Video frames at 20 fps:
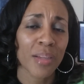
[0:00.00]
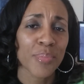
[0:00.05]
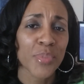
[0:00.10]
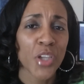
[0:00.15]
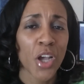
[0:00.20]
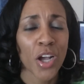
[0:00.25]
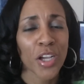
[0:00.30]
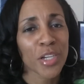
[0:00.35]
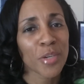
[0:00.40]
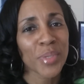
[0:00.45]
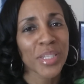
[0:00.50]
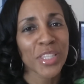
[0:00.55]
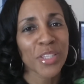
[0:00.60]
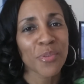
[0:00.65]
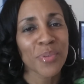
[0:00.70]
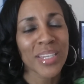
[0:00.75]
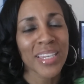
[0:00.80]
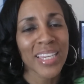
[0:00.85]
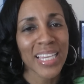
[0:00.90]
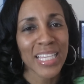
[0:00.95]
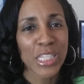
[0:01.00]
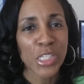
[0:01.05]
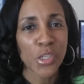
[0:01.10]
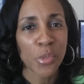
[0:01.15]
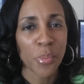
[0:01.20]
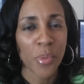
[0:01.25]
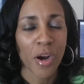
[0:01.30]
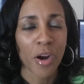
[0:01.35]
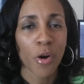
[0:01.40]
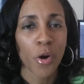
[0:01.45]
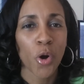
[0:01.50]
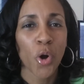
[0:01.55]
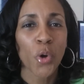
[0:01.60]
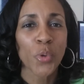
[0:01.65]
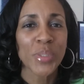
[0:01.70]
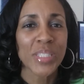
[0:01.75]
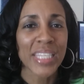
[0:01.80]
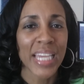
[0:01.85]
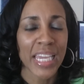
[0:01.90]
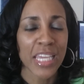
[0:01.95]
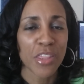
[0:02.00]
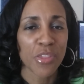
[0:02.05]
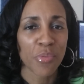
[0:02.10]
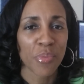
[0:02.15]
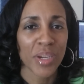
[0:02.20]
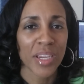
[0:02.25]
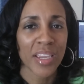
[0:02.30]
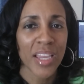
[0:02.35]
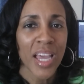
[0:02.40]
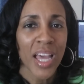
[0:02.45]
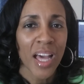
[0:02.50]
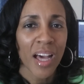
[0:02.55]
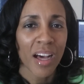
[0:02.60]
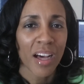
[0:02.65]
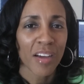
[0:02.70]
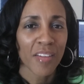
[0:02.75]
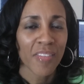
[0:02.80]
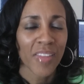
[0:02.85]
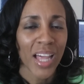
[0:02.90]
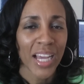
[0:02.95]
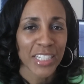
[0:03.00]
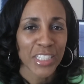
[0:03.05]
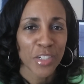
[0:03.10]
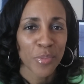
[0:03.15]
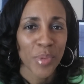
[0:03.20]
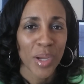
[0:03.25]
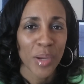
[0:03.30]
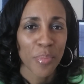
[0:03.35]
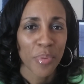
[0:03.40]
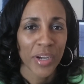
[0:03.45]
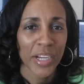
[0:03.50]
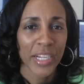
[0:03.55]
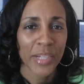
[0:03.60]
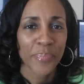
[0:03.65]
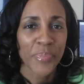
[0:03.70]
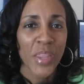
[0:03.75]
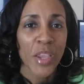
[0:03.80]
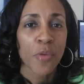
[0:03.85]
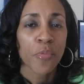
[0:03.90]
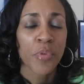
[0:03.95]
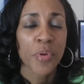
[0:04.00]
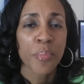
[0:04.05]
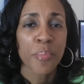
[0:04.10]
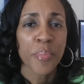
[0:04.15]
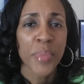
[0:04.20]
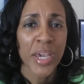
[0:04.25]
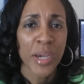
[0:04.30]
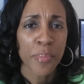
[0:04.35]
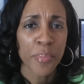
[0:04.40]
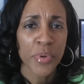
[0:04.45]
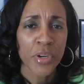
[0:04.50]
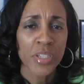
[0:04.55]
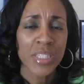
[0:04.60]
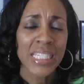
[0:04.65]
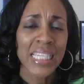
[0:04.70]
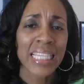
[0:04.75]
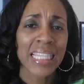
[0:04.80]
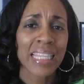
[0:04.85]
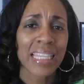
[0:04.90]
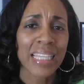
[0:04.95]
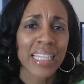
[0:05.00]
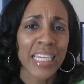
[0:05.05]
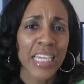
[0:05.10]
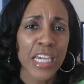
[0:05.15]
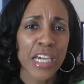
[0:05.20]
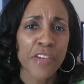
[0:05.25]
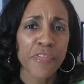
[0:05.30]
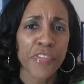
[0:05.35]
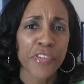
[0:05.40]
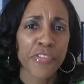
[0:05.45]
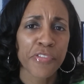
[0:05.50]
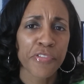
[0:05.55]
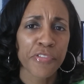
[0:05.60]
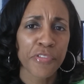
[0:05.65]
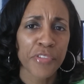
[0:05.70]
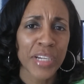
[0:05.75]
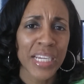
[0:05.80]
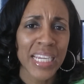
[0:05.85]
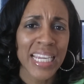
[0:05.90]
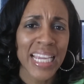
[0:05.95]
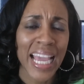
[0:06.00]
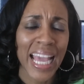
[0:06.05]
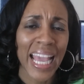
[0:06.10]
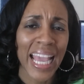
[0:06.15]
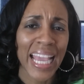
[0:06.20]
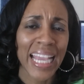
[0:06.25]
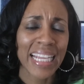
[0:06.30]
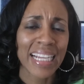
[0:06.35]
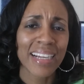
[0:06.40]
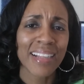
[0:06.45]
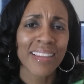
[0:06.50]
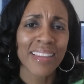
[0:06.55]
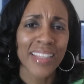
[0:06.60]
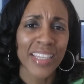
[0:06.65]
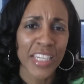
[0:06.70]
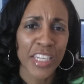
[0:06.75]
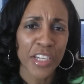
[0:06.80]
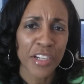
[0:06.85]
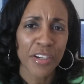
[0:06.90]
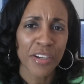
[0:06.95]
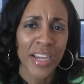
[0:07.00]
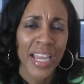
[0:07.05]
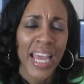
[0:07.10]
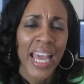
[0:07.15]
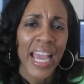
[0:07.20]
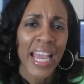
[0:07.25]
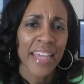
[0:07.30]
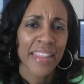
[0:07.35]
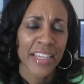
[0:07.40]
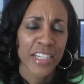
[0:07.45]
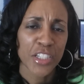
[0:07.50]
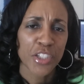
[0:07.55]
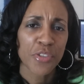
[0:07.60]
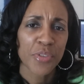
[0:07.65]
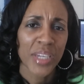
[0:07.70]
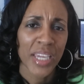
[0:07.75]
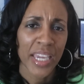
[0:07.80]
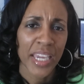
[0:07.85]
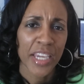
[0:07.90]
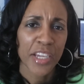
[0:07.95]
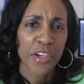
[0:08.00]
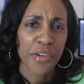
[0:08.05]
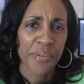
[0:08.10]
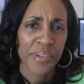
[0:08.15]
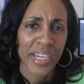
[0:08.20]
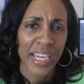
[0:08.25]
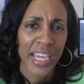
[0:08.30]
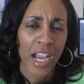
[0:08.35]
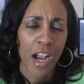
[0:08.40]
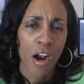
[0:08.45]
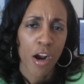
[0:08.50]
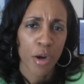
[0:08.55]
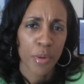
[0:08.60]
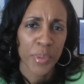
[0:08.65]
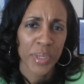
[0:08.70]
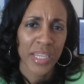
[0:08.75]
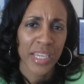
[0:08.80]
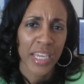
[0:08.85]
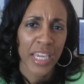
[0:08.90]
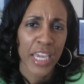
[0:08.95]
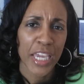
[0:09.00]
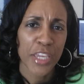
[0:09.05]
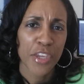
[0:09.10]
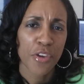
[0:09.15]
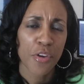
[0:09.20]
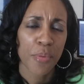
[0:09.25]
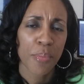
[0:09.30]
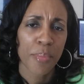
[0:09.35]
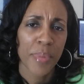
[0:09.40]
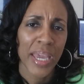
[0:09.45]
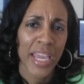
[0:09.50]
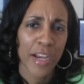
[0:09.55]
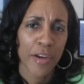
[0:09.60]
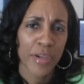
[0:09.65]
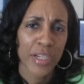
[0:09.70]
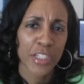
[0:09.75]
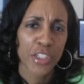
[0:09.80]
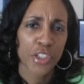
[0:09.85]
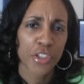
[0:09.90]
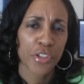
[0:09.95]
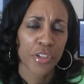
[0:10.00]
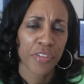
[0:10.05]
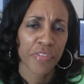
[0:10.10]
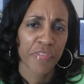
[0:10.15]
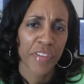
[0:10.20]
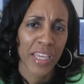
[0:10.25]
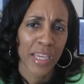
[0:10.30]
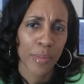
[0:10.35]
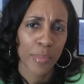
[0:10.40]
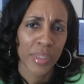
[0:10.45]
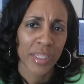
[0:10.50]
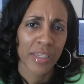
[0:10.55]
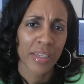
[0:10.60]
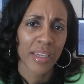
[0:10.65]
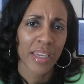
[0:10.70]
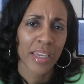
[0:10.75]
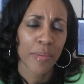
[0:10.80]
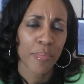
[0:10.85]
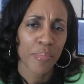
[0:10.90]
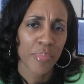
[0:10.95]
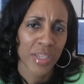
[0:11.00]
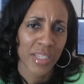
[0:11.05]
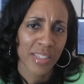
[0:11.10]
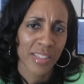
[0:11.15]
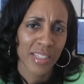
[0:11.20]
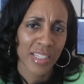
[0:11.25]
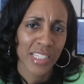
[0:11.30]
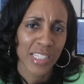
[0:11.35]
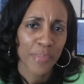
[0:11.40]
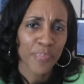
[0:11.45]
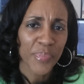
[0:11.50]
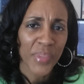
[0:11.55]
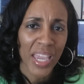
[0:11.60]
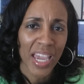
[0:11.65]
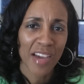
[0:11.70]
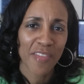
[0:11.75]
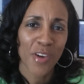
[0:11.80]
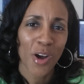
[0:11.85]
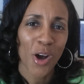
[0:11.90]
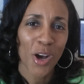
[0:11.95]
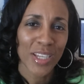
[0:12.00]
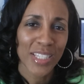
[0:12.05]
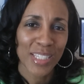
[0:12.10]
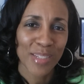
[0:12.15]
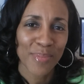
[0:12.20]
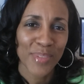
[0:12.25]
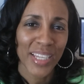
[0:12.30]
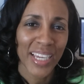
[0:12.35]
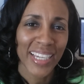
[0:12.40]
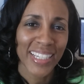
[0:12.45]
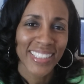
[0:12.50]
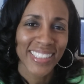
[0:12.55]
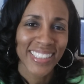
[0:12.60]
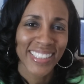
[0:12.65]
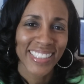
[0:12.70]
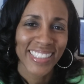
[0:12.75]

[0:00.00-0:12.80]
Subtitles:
talking with you again tomorrow on day 3 of launching my brand. Remember to live free and clear, and that you can create harmony in your marriage, your family, and business. Have an awesome day.